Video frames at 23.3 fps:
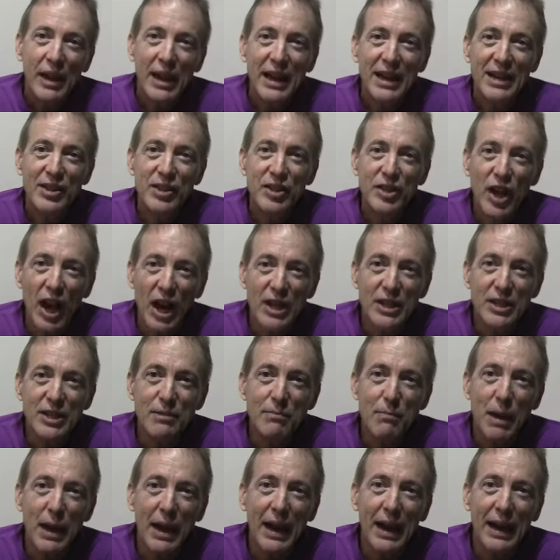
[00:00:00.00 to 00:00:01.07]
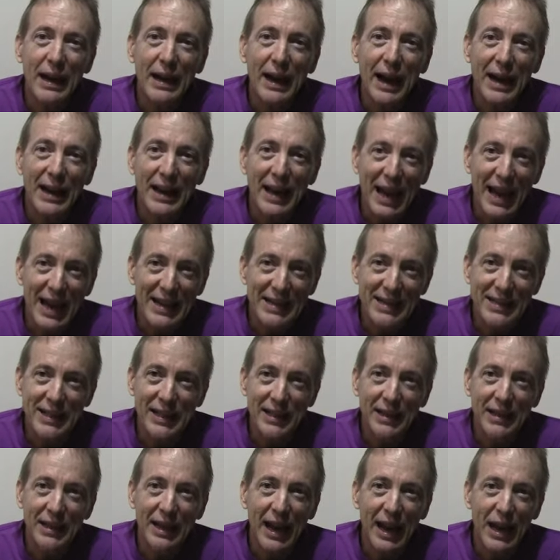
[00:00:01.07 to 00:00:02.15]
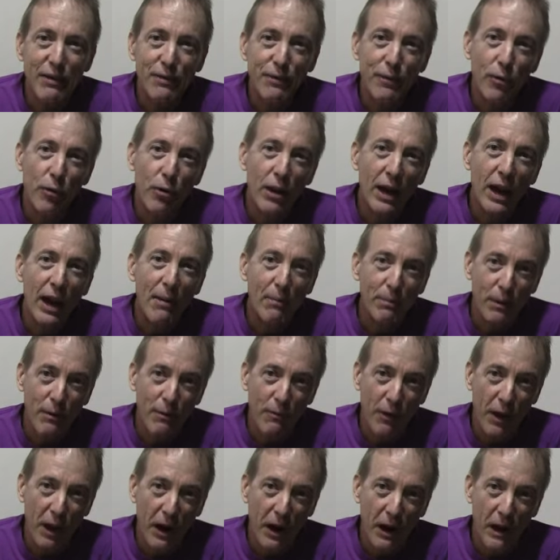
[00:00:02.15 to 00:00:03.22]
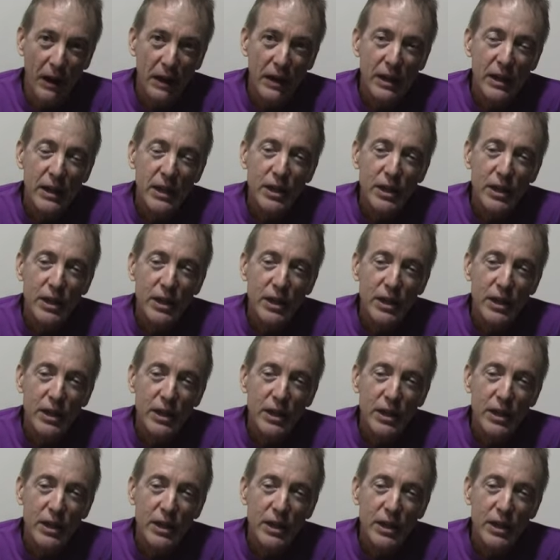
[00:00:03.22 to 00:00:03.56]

it does make an excellent headphone amplifier.